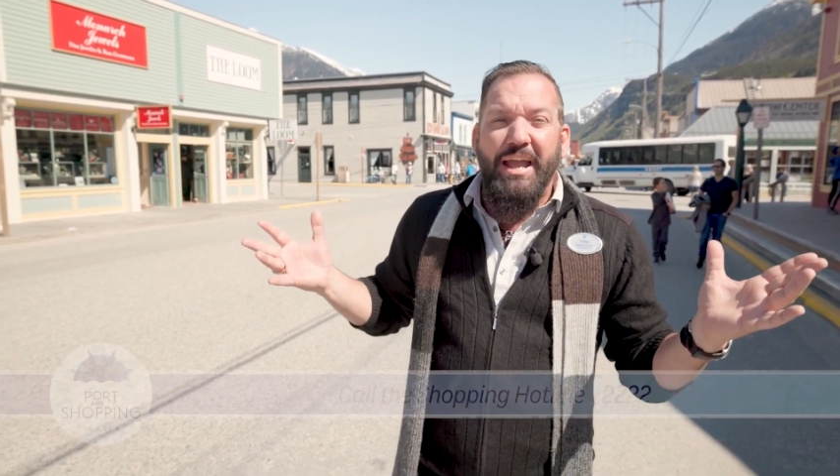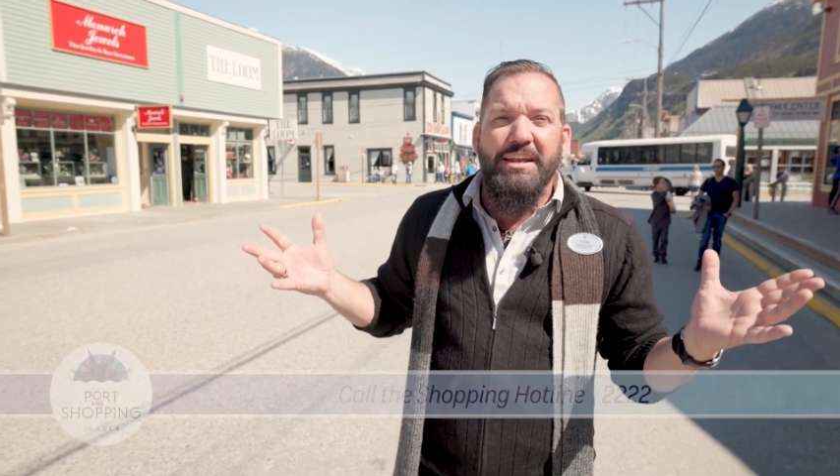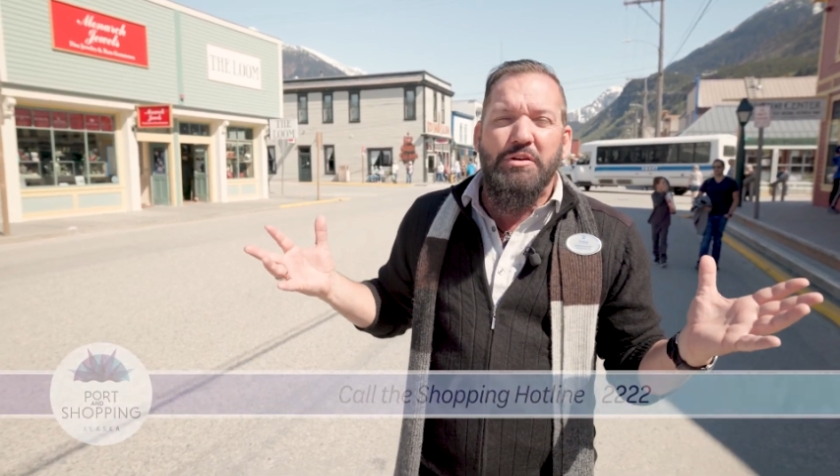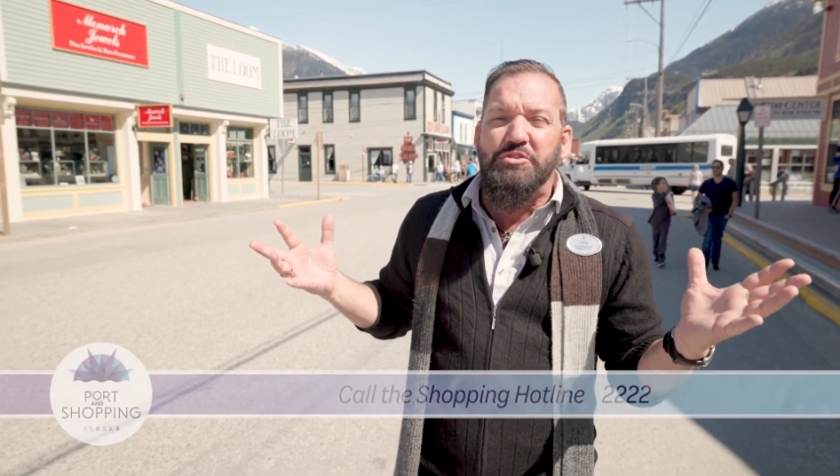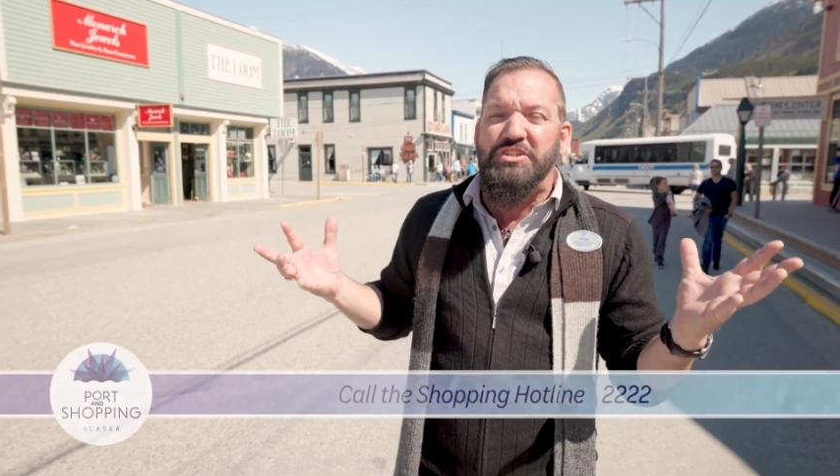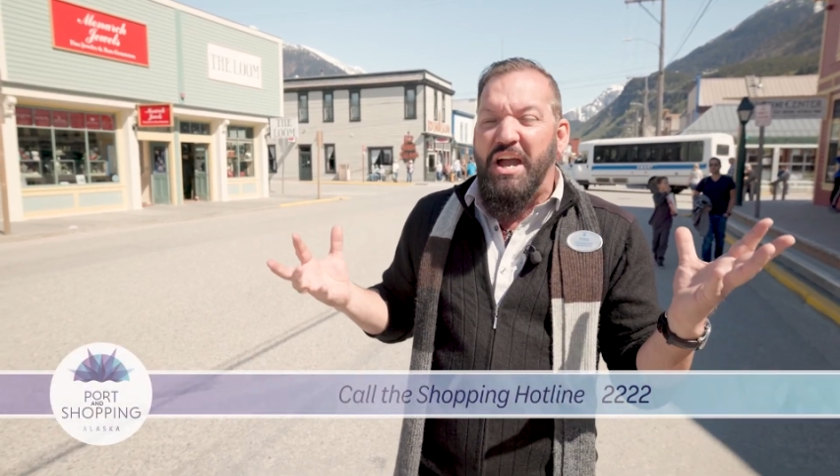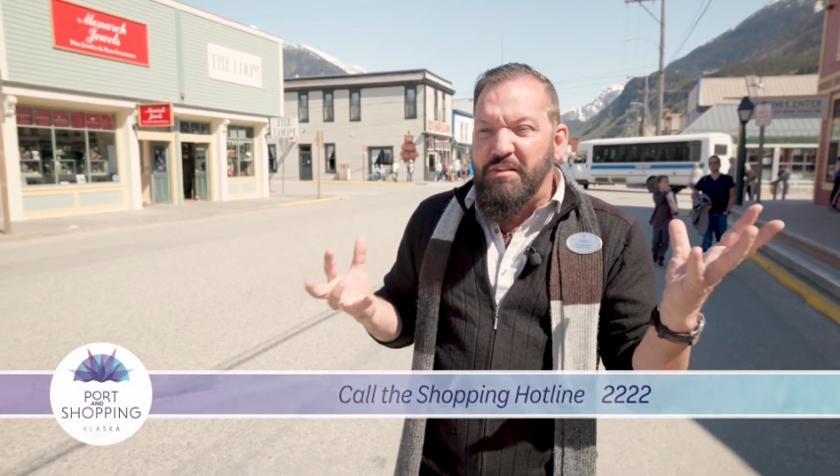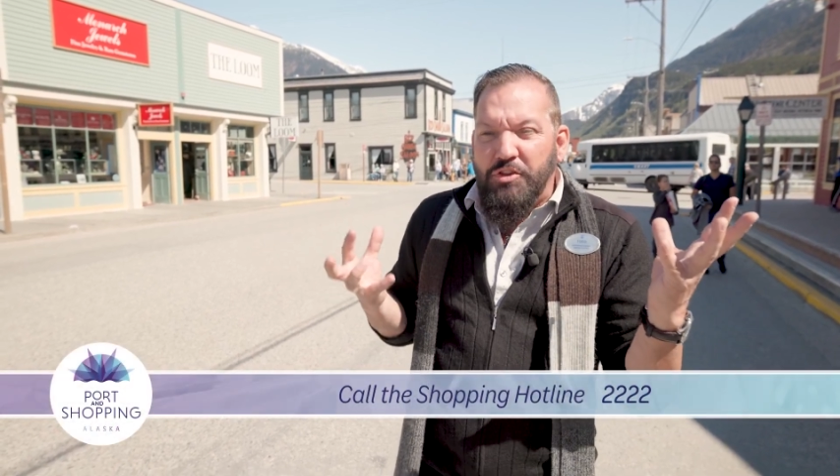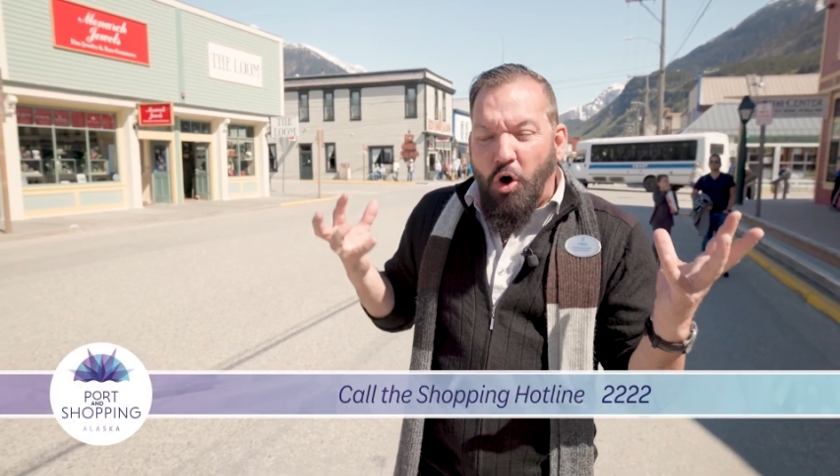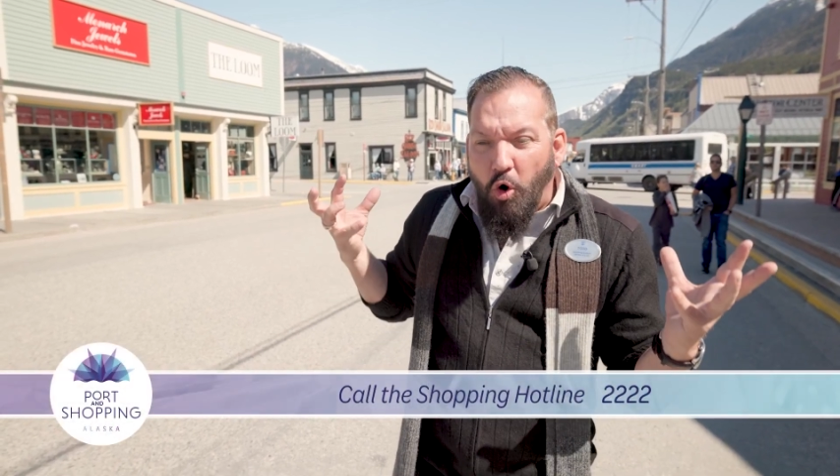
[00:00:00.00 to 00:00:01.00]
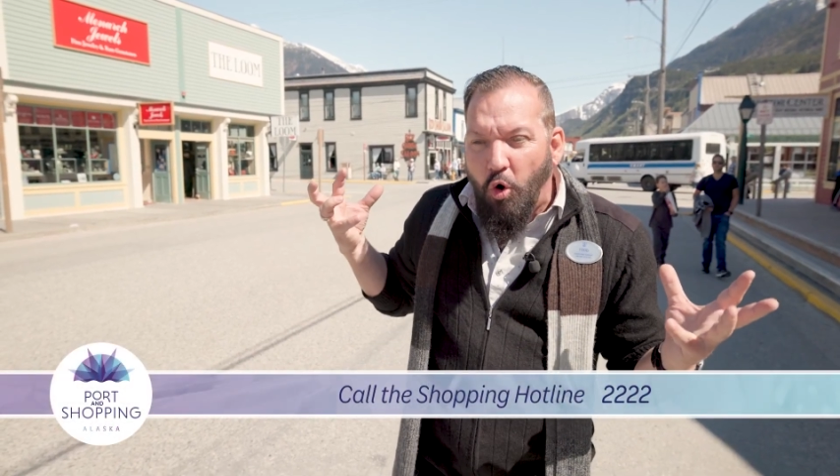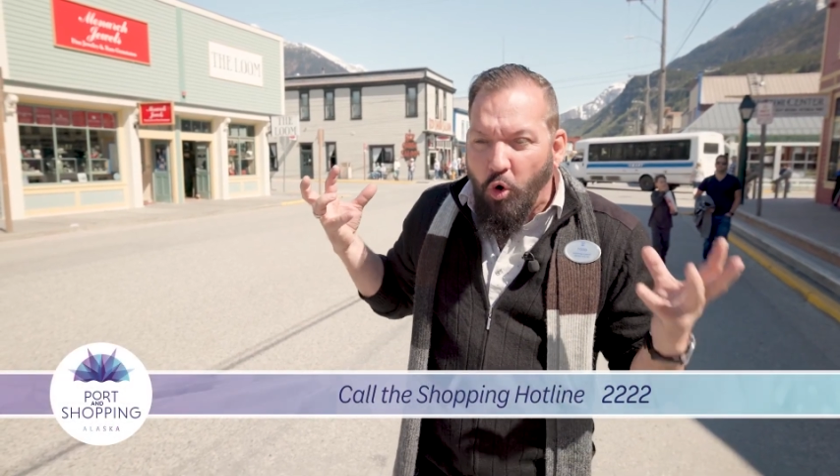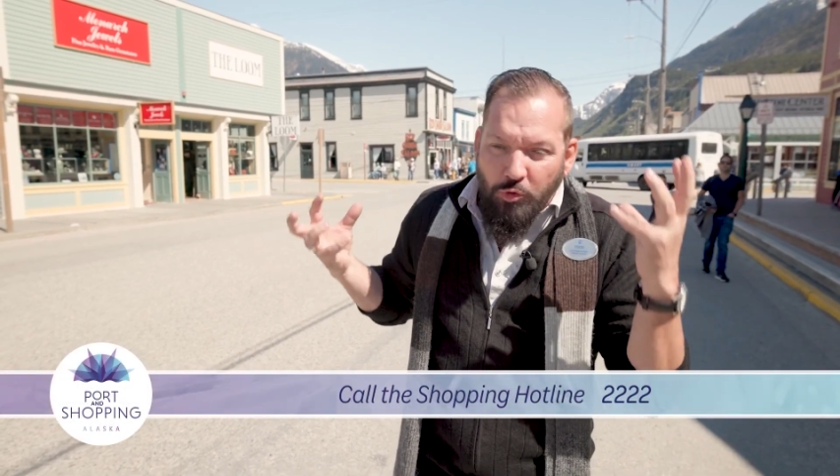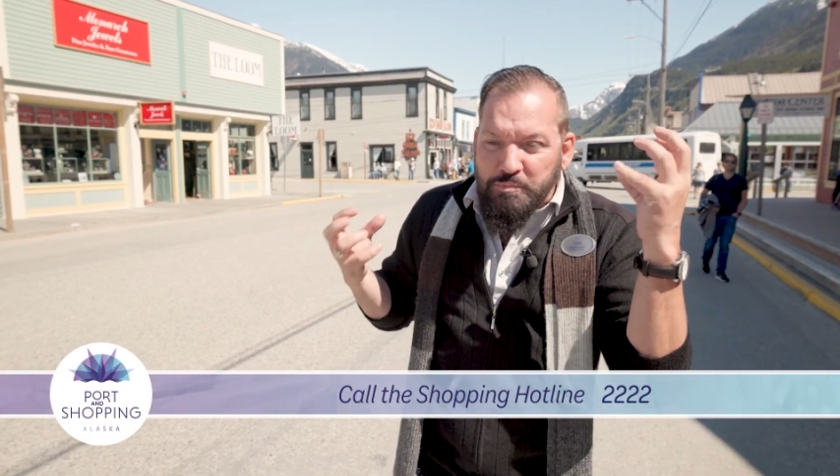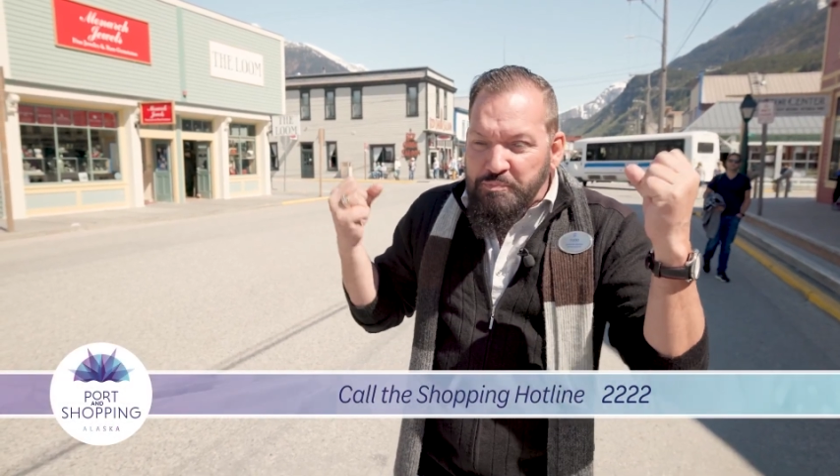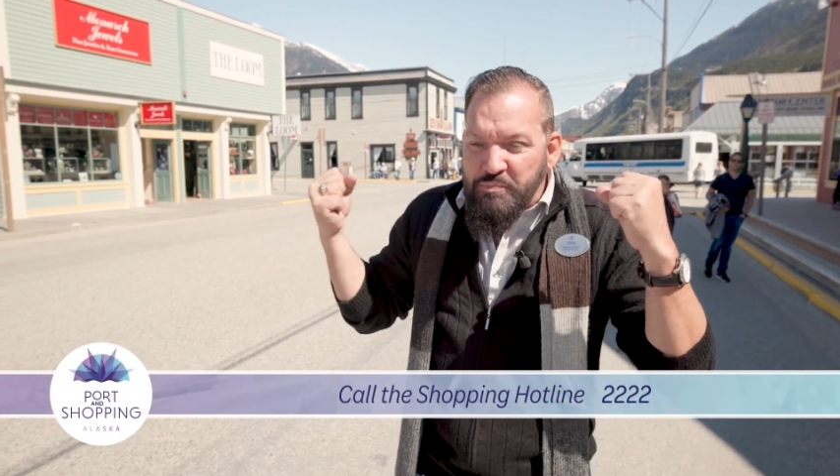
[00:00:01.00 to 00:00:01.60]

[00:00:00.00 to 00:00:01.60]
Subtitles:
and he was kind of the old